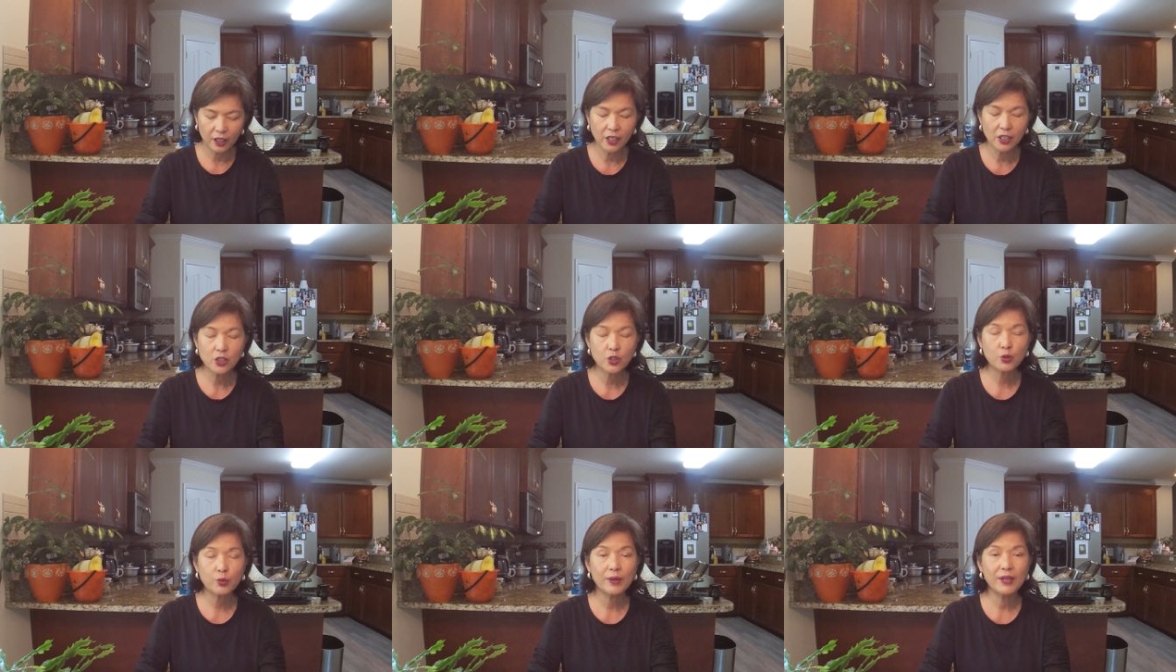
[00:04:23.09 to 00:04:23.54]

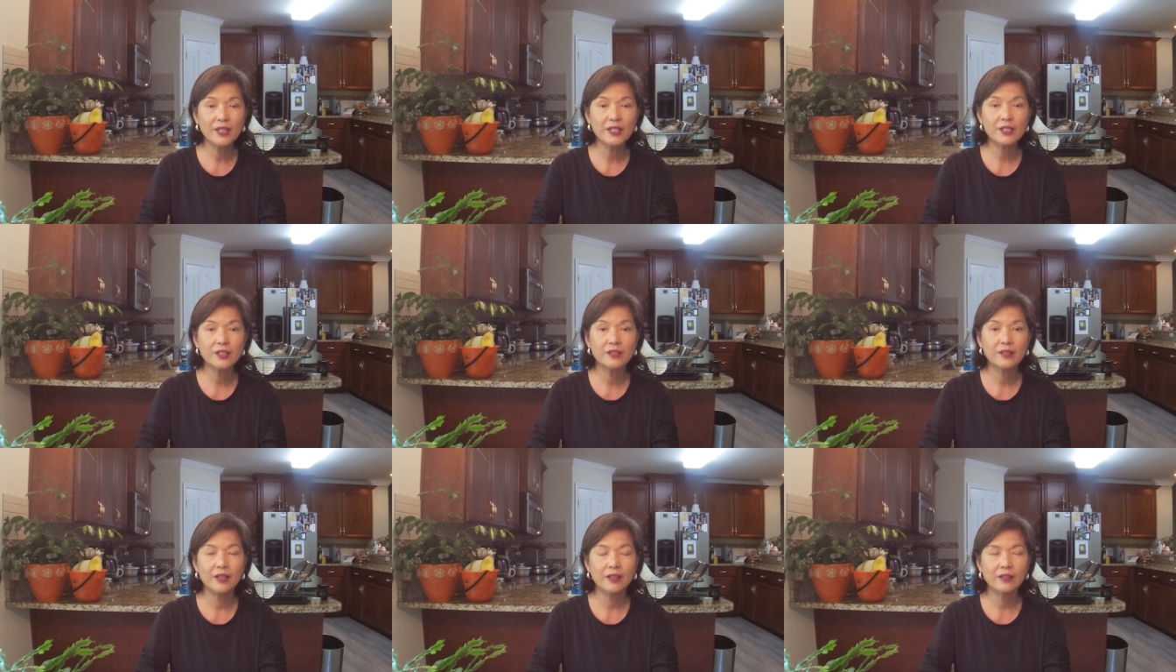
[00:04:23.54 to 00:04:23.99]

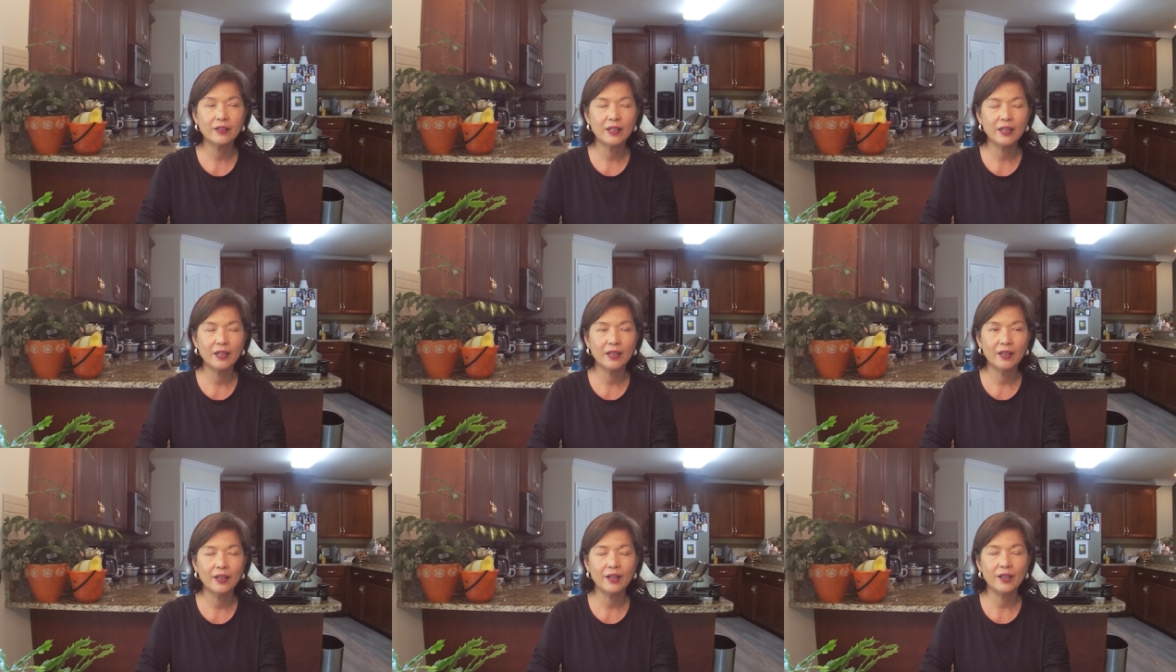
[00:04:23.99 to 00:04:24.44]
countries that
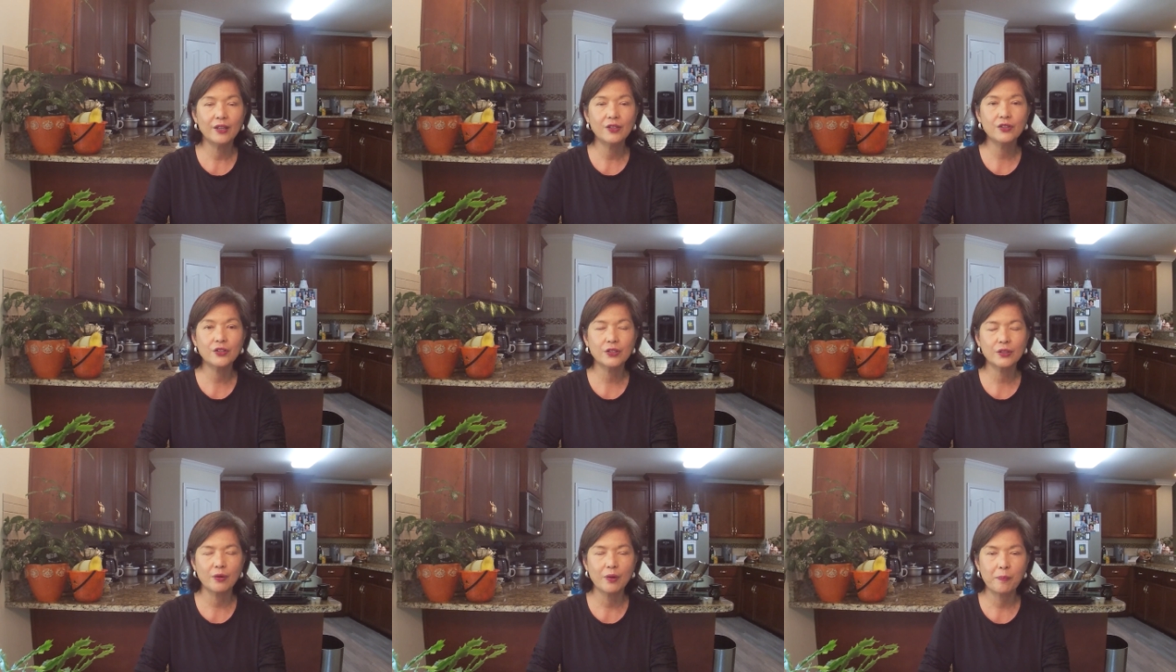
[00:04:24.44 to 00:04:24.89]

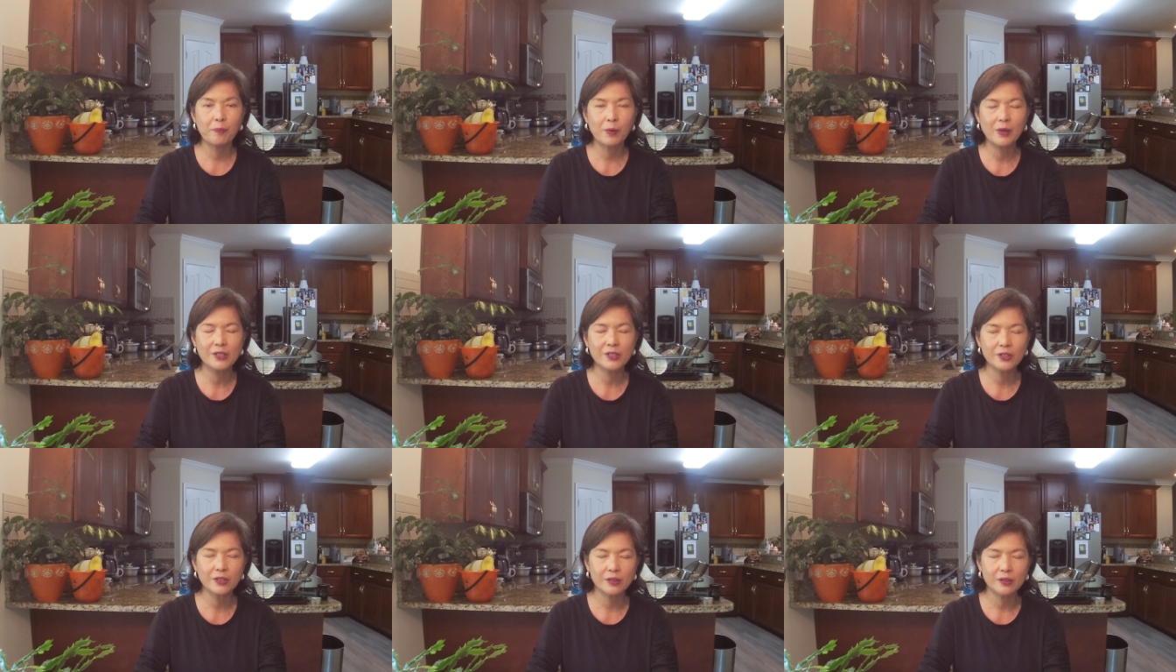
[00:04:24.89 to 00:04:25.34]
has
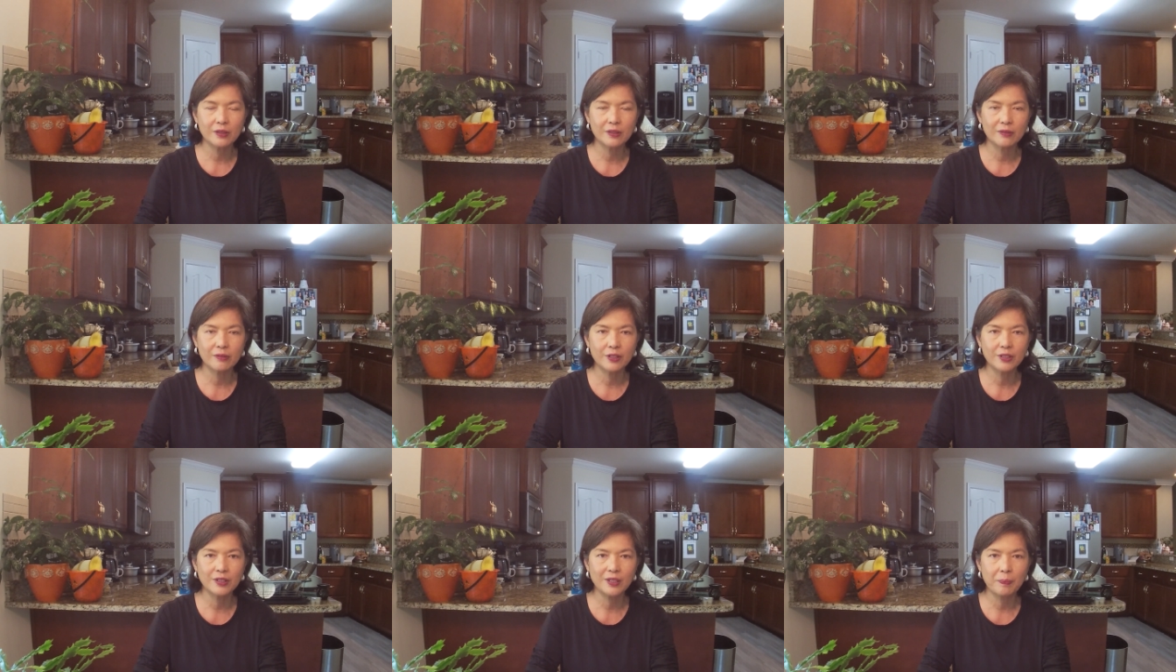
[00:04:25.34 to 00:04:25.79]

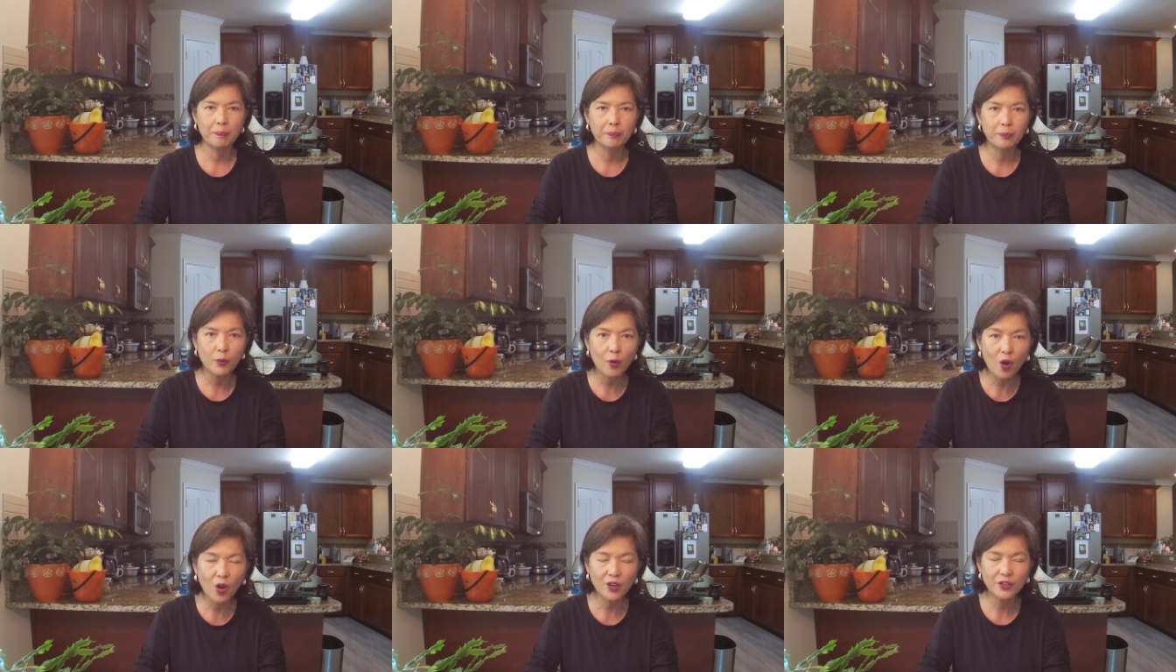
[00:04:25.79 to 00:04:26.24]

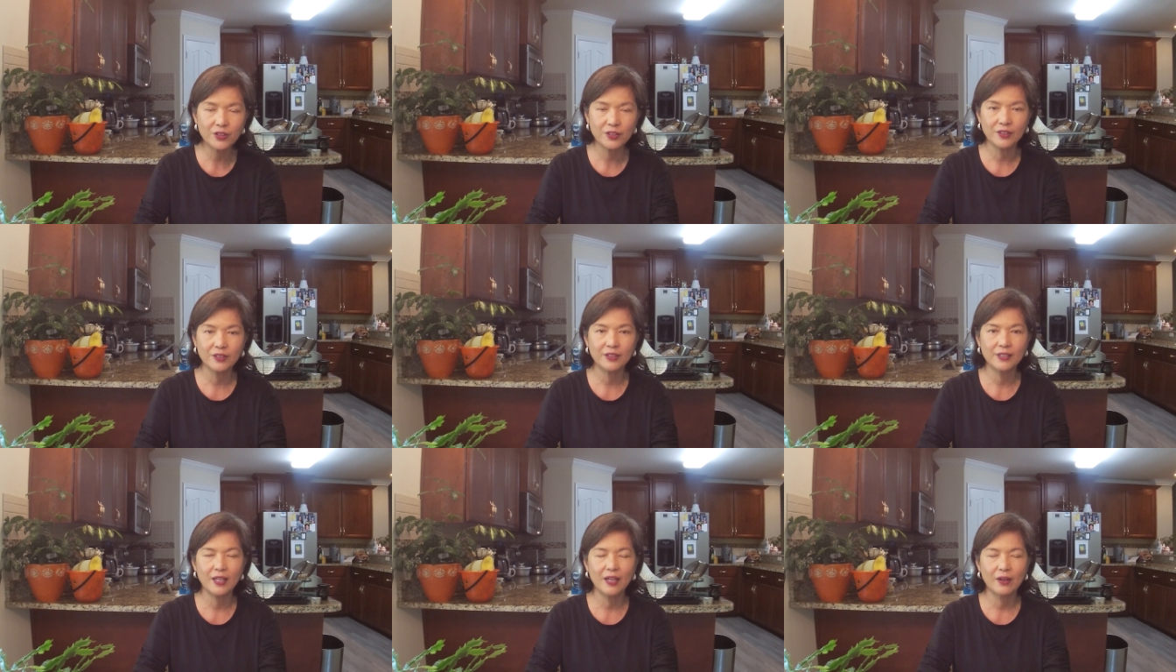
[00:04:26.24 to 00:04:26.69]

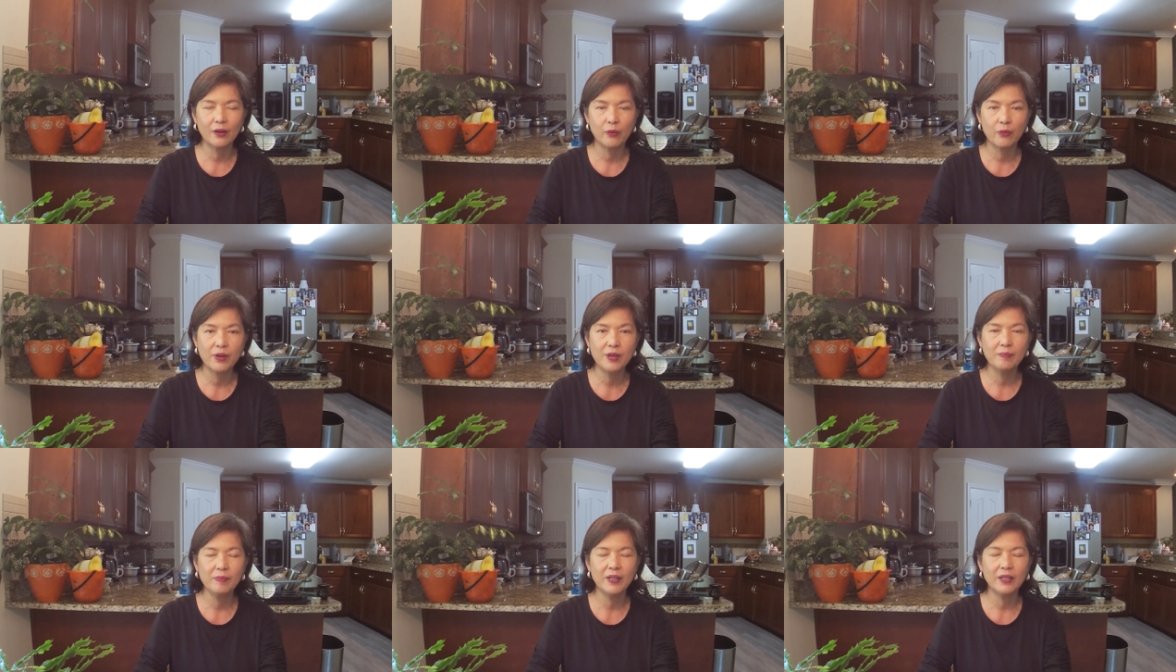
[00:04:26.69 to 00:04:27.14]
reciprocity
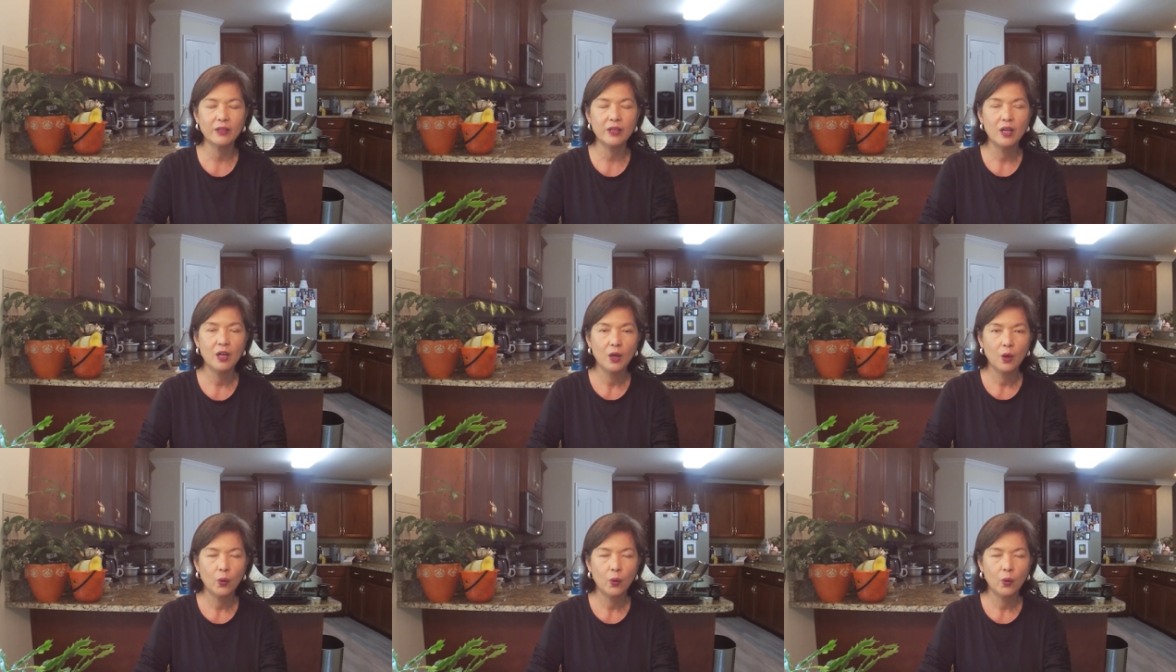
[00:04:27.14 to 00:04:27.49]
agreement